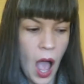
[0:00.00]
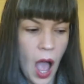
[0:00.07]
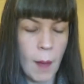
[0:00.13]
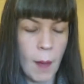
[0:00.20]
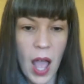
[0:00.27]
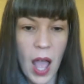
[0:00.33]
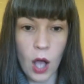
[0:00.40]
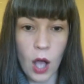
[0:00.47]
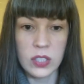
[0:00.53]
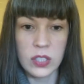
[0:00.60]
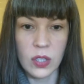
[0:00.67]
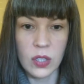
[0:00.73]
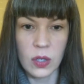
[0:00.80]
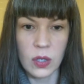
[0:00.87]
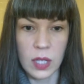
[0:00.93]
Um, I
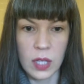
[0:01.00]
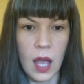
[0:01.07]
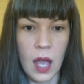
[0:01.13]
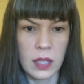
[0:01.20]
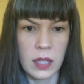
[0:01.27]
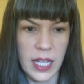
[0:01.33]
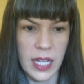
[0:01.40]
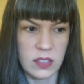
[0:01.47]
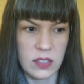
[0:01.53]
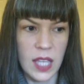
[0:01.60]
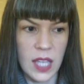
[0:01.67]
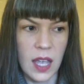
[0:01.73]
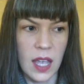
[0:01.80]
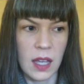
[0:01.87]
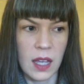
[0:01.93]
also, like I
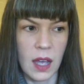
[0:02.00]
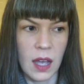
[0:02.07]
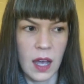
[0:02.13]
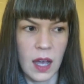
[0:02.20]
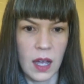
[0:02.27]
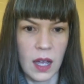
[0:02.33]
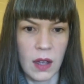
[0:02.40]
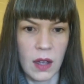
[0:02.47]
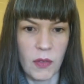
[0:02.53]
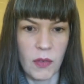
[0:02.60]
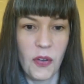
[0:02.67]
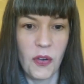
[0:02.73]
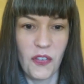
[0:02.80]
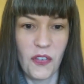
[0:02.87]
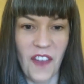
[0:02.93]
say, uh,
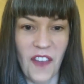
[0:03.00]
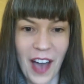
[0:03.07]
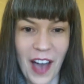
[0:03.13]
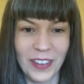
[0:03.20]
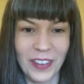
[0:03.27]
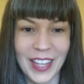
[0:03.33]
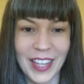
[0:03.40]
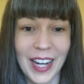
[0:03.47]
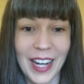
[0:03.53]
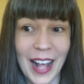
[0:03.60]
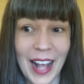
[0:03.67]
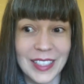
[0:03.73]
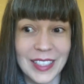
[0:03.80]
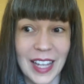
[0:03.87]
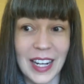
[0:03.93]
found that it
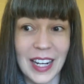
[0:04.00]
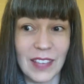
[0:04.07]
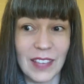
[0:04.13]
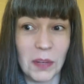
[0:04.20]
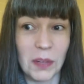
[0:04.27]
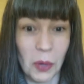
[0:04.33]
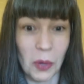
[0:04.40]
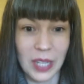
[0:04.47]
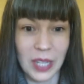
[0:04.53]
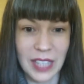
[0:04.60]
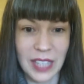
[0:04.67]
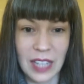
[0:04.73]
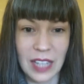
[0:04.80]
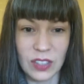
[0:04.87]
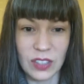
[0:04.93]
has an even more
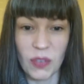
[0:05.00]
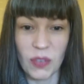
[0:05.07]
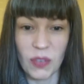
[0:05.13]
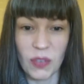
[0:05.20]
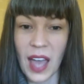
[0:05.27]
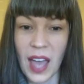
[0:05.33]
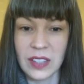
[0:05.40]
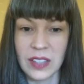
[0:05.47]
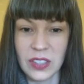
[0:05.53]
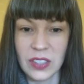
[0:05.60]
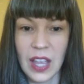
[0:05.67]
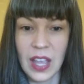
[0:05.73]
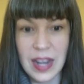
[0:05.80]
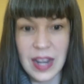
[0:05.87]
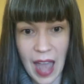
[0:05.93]
intense
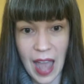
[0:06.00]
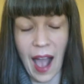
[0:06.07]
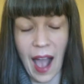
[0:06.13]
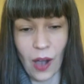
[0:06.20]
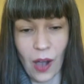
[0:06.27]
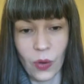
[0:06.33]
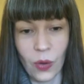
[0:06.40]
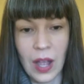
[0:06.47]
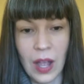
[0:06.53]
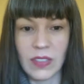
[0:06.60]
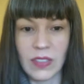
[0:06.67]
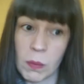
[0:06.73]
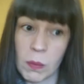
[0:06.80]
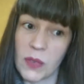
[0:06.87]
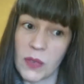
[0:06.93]
effect now
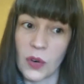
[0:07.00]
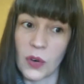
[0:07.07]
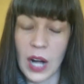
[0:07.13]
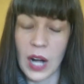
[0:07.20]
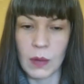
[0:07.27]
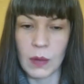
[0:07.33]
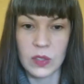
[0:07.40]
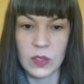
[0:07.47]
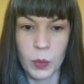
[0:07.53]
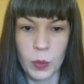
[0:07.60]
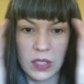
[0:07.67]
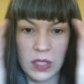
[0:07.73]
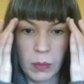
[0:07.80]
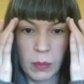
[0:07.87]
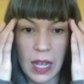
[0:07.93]
than before I was
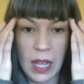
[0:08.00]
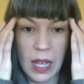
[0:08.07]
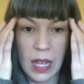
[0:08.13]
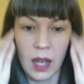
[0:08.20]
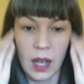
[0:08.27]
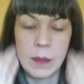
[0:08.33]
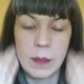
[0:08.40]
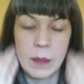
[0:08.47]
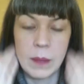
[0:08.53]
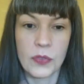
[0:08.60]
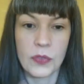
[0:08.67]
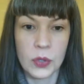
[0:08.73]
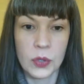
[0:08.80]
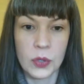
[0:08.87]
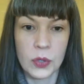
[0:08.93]
poisoned by um,
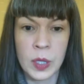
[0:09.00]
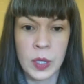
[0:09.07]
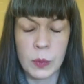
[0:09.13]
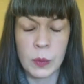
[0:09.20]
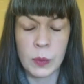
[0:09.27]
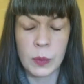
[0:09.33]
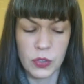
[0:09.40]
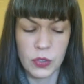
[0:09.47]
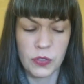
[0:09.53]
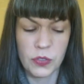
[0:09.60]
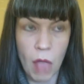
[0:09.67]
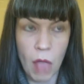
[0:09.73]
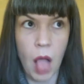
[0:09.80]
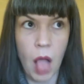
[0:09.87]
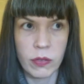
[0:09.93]
fluoroquin
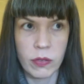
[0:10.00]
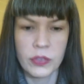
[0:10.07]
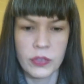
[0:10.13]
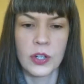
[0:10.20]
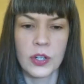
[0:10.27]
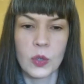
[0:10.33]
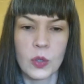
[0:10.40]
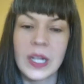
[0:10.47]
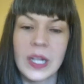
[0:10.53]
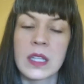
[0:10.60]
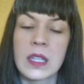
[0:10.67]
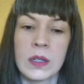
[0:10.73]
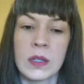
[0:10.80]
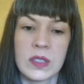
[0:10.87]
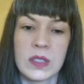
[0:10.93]
bleh,
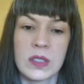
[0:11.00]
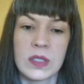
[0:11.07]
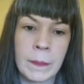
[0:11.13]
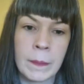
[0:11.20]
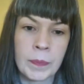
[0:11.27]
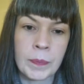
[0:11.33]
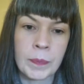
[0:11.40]
fluoroquinolones,